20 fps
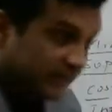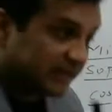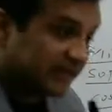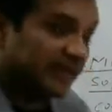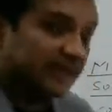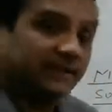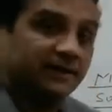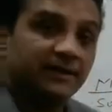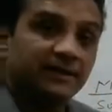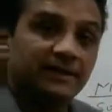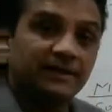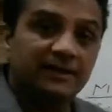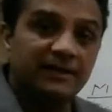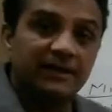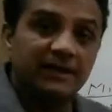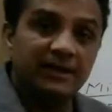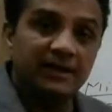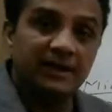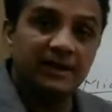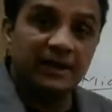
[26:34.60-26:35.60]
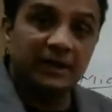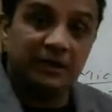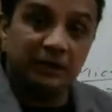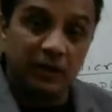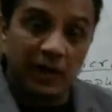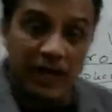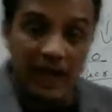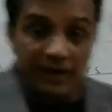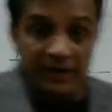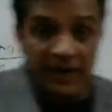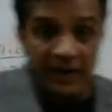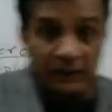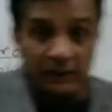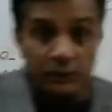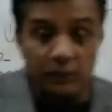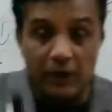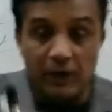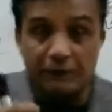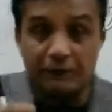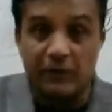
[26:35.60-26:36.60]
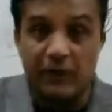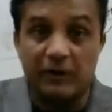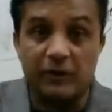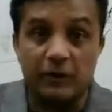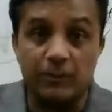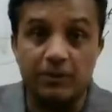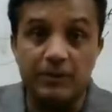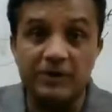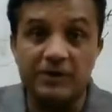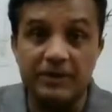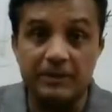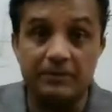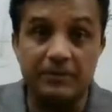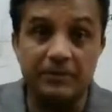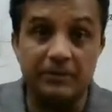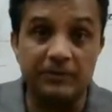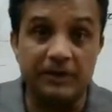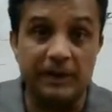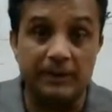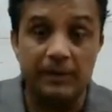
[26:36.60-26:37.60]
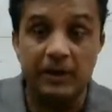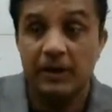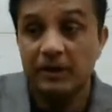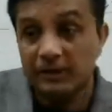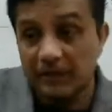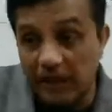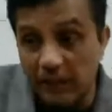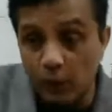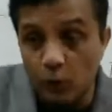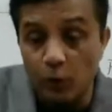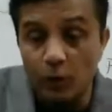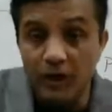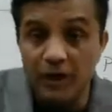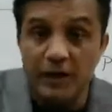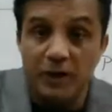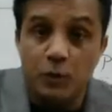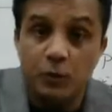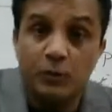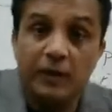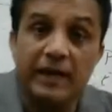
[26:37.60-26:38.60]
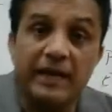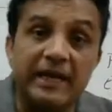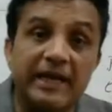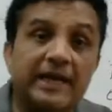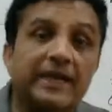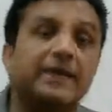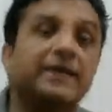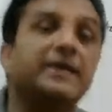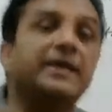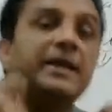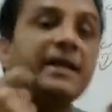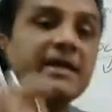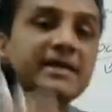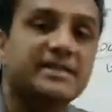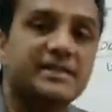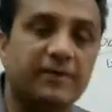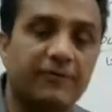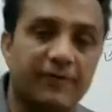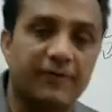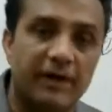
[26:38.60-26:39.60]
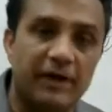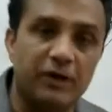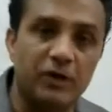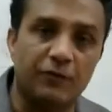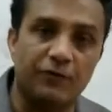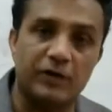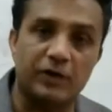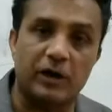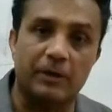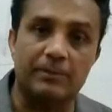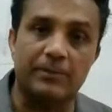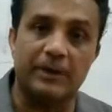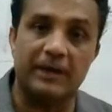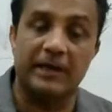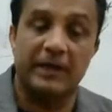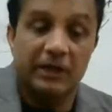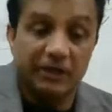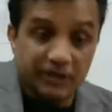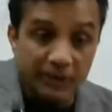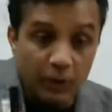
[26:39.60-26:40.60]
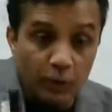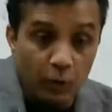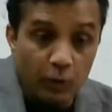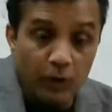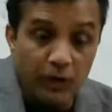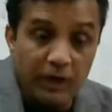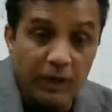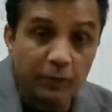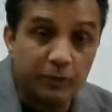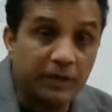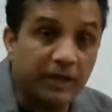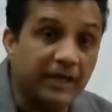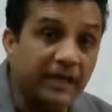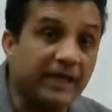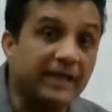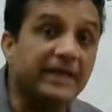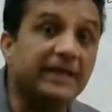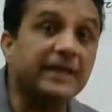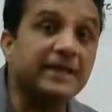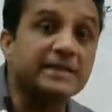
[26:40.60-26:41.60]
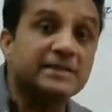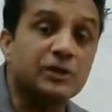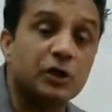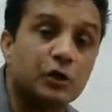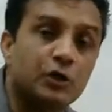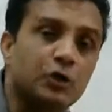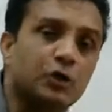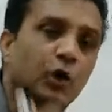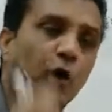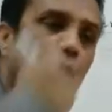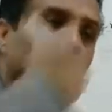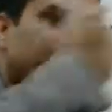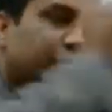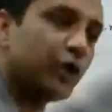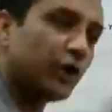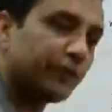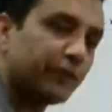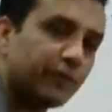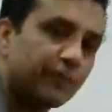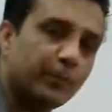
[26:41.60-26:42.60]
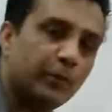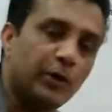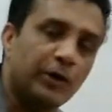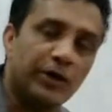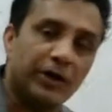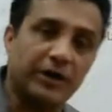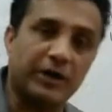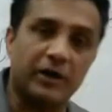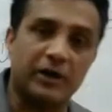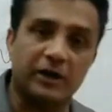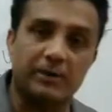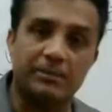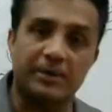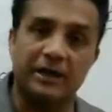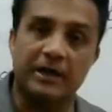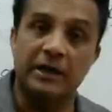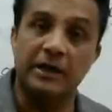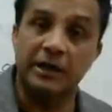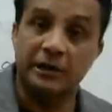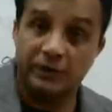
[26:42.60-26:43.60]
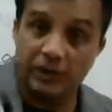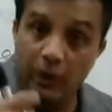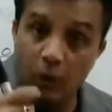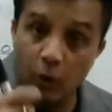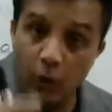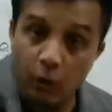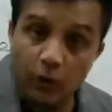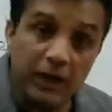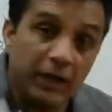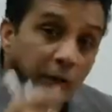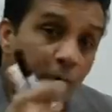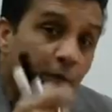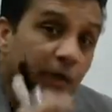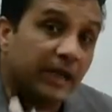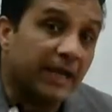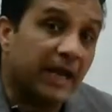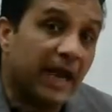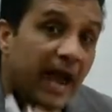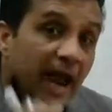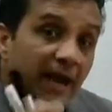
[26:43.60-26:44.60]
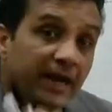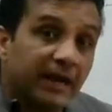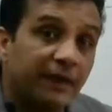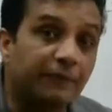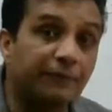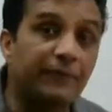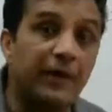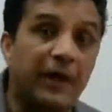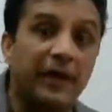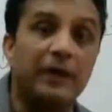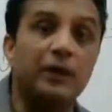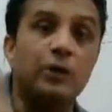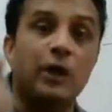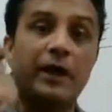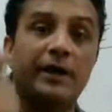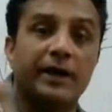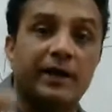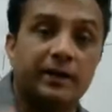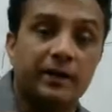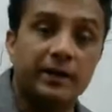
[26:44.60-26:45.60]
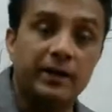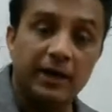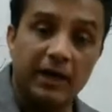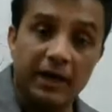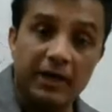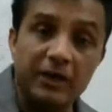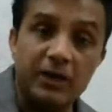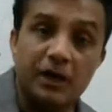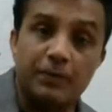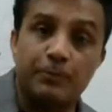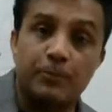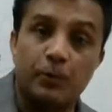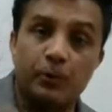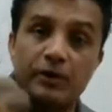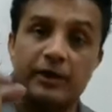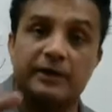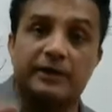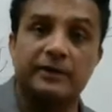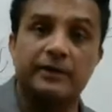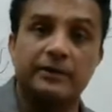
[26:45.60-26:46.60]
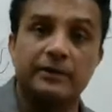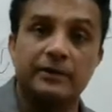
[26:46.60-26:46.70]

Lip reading: a threat. You have neck to neck fight competition between them. Then only you can increase the value of your company. Then only you can increase the quality of your product in your company. Then only you can add it, value added in your product.